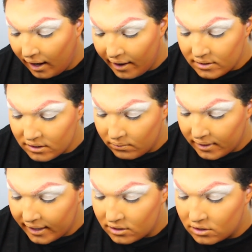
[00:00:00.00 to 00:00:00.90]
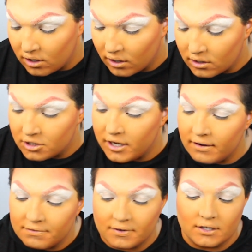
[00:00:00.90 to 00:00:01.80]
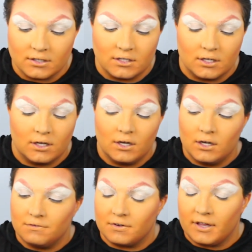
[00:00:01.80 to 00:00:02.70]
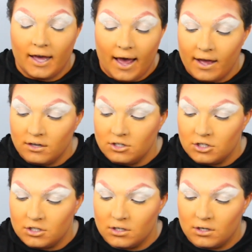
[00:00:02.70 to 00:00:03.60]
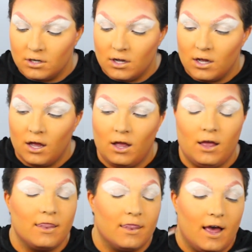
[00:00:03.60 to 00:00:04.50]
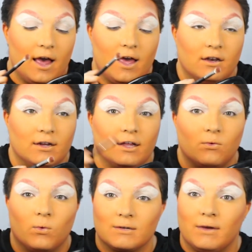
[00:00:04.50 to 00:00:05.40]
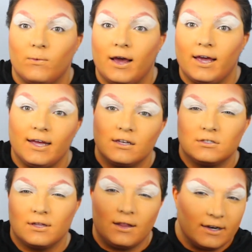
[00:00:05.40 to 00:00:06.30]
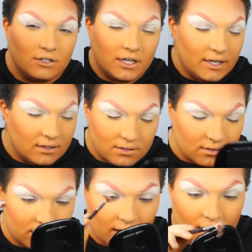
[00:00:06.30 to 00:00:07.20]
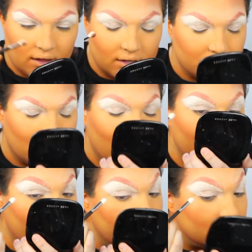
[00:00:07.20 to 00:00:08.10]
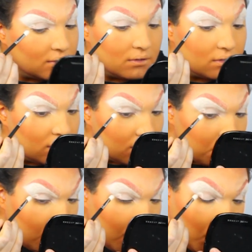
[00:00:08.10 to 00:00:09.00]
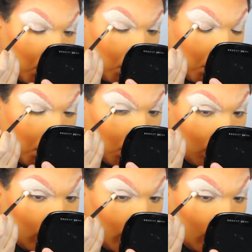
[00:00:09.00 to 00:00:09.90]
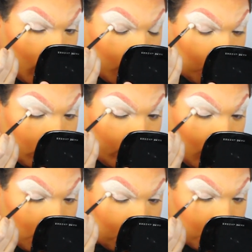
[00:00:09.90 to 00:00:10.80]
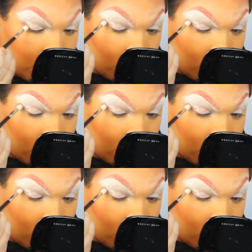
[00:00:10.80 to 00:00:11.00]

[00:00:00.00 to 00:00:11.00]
I always go in with like a dark shade first for the edge, and then kind of work my way into the lighter shades. That's probably not how you're supposed to do it, but here we are.